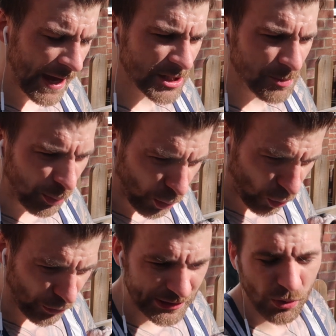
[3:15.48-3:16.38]

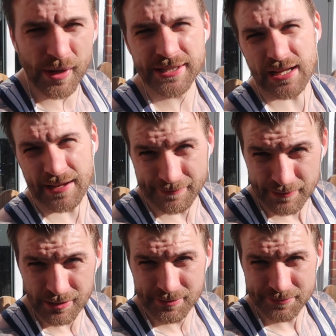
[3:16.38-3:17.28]
exploring the ways that I
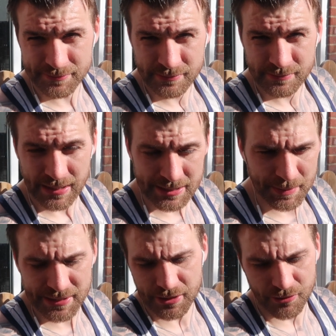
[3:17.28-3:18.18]
feel has
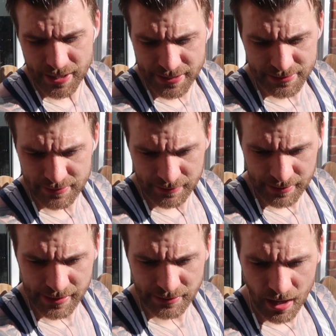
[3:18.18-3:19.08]
been the greatest
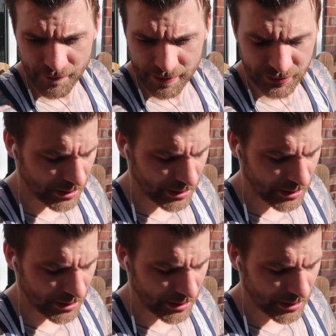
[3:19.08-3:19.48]
thing that I've ever